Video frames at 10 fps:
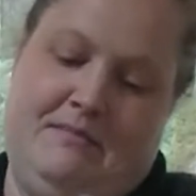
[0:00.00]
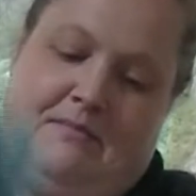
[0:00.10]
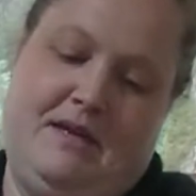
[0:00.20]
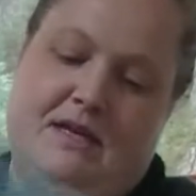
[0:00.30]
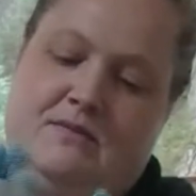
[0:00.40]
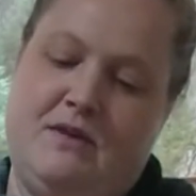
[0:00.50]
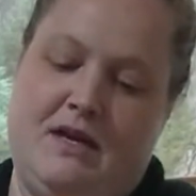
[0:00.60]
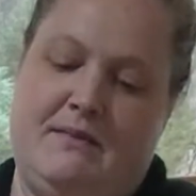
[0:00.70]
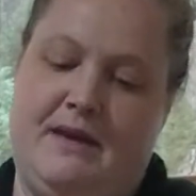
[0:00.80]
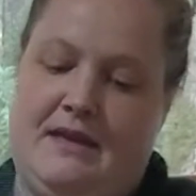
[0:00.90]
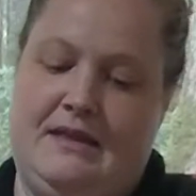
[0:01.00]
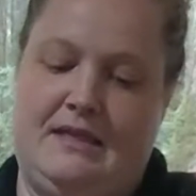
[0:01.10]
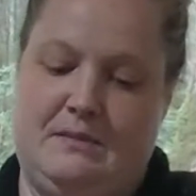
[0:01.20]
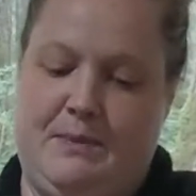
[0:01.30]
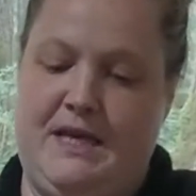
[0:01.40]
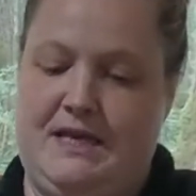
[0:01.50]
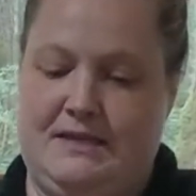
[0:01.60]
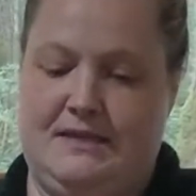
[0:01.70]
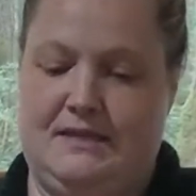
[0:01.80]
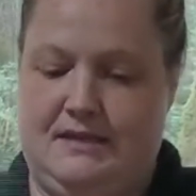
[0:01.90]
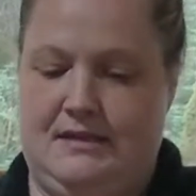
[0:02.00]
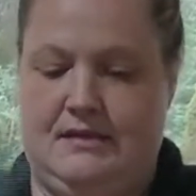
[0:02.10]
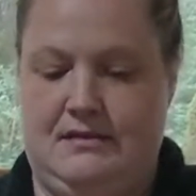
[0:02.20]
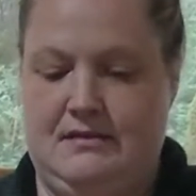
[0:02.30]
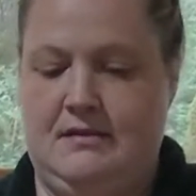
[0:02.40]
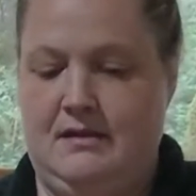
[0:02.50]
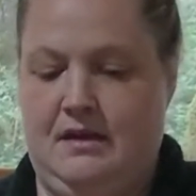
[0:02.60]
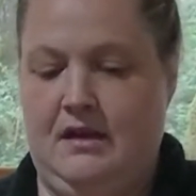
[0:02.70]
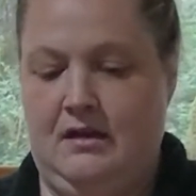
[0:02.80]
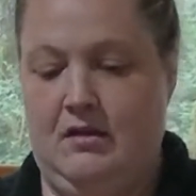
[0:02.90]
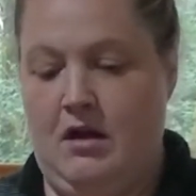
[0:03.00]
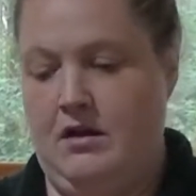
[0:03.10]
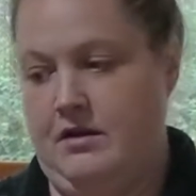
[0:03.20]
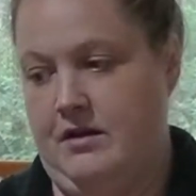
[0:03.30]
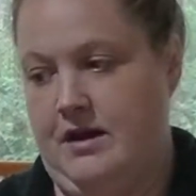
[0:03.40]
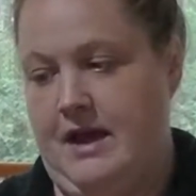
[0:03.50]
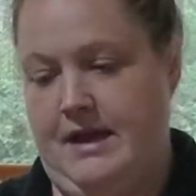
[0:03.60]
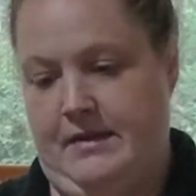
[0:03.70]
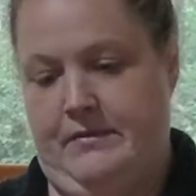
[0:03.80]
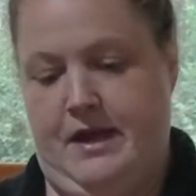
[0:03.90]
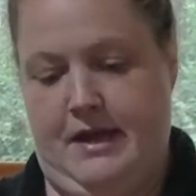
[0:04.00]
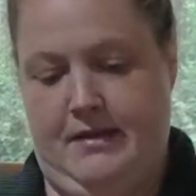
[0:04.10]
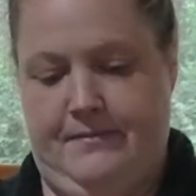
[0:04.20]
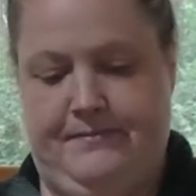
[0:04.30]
Because we're going to make this piece longer anyway.